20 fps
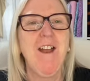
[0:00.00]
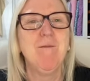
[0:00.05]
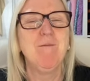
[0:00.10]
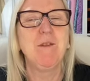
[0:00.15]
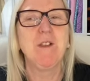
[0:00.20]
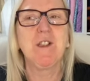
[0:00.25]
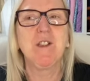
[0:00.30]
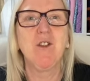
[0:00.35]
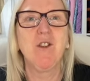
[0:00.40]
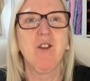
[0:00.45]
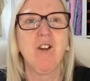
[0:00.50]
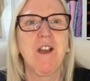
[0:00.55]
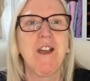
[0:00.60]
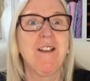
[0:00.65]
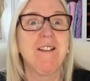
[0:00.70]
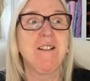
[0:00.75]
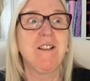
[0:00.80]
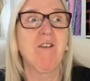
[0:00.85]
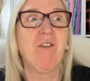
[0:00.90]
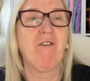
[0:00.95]
So
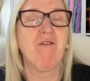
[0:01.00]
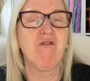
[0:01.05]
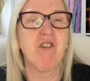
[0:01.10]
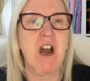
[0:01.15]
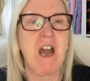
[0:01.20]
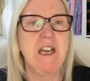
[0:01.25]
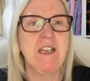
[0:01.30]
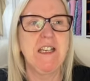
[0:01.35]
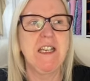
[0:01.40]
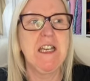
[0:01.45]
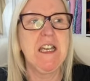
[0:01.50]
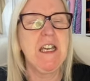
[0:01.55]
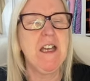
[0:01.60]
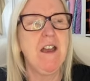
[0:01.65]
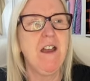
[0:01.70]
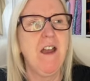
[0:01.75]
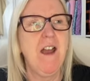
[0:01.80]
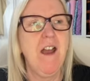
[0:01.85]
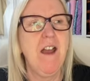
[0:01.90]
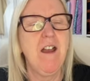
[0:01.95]
it's Friday.
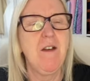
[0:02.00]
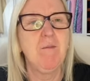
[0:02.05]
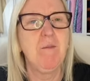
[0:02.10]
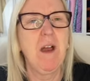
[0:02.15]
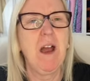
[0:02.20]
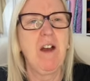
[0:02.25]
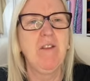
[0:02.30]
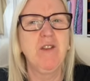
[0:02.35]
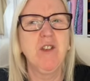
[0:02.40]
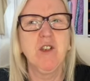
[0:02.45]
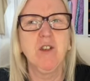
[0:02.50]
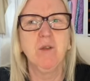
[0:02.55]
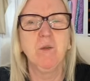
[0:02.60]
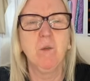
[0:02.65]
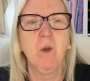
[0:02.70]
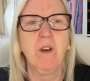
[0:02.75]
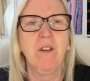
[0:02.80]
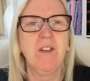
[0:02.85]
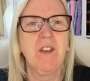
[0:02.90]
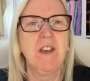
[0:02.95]
I haven't done
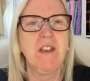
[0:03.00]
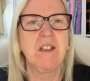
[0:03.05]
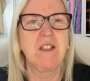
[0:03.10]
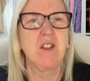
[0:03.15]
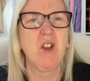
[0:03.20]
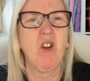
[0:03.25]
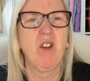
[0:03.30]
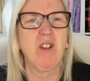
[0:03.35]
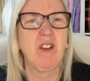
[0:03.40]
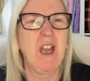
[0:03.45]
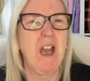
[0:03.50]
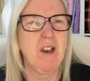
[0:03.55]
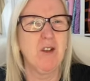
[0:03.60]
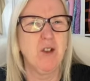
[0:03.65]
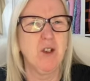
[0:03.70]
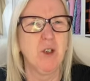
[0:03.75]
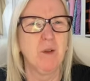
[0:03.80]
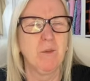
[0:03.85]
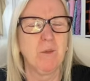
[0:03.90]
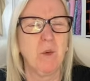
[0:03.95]
one of these sort of
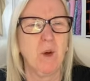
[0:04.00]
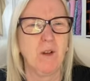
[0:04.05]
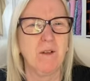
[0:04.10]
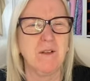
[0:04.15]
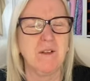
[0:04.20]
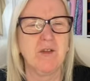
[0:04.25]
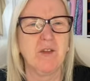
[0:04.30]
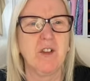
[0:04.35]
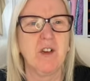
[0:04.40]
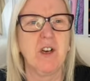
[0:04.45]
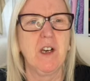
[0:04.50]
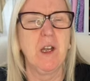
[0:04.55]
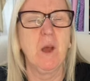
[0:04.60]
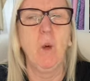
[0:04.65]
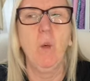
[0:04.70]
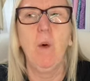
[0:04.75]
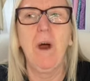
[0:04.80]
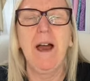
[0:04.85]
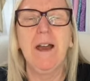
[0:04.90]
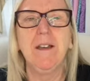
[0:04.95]
catch-up ones for a little
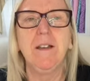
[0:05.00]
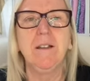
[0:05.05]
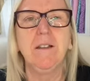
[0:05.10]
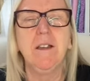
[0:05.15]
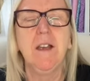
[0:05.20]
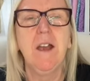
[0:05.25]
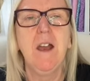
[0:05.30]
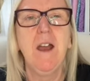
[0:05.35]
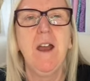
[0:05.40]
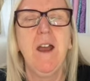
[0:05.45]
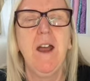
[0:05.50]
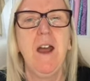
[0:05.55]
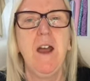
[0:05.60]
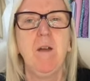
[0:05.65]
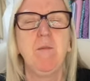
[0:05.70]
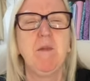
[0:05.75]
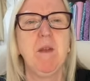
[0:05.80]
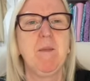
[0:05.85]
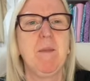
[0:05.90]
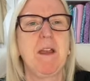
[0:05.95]
while.
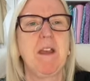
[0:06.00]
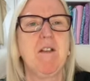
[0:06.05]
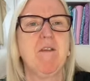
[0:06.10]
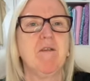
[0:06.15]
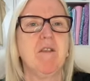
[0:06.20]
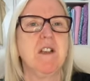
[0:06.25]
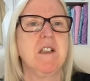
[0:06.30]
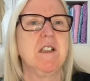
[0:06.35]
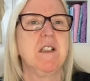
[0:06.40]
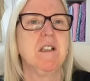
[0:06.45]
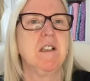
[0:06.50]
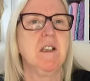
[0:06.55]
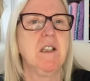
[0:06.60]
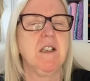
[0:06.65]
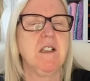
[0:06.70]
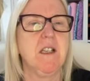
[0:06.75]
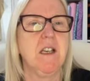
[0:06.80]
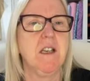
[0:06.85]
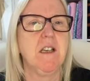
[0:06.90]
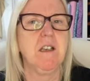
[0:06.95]
You might have recently
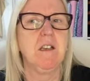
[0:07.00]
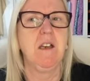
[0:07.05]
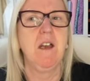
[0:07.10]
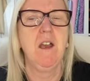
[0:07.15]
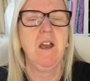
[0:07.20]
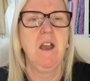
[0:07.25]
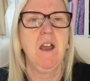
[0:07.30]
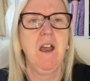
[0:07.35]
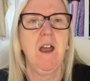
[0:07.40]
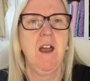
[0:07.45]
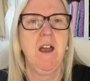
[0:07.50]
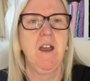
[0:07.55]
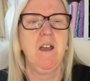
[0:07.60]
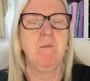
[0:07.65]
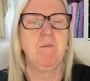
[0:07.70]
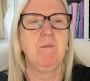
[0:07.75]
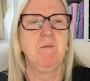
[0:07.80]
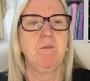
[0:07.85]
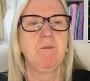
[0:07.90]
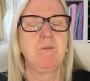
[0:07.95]
seen
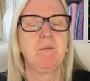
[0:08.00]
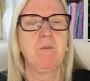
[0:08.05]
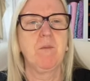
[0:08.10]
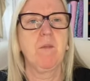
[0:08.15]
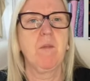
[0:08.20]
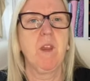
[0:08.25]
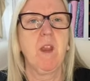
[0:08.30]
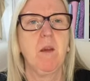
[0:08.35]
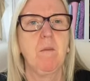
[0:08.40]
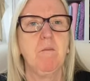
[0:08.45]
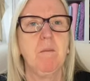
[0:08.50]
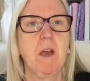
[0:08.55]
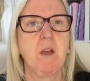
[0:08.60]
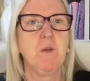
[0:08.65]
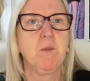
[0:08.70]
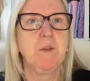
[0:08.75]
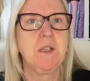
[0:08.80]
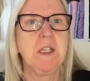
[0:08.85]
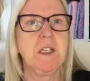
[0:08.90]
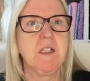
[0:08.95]
my
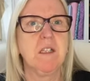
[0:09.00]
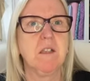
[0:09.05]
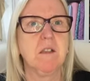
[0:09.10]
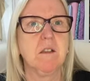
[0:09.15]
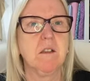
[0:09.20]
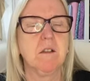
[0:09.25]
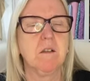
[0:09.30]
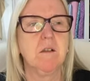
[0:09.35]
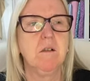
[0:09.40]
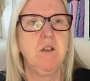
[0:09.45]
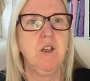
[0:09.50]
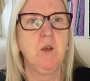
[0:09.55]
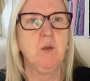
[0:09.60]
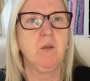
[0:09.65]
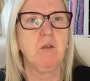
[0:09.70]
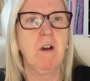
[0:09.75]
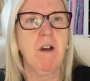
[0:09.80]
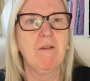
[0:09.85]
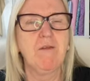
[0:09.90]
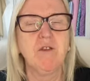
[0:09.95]
updated new
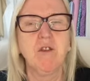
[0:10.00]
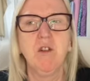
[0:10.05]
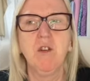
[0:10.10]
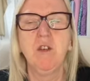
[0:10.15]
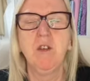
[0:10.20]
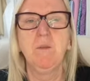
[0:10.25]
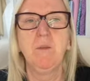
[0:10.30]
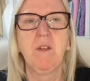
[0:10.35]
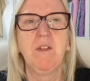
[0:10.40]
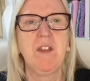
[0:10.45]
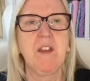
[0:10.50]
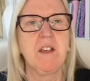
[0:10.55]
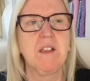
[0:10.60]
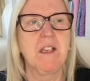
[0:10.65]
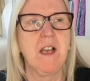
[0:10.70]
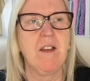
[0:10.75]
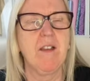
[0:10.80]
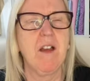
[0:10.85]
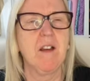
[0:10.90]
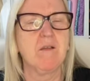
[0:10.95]
craft room and things
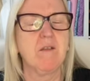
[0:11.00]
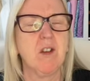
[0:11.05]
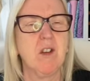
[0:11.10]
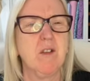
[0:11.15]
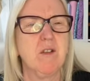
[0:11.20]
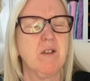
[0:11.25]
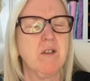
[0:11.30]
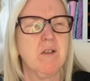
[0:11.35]
like that.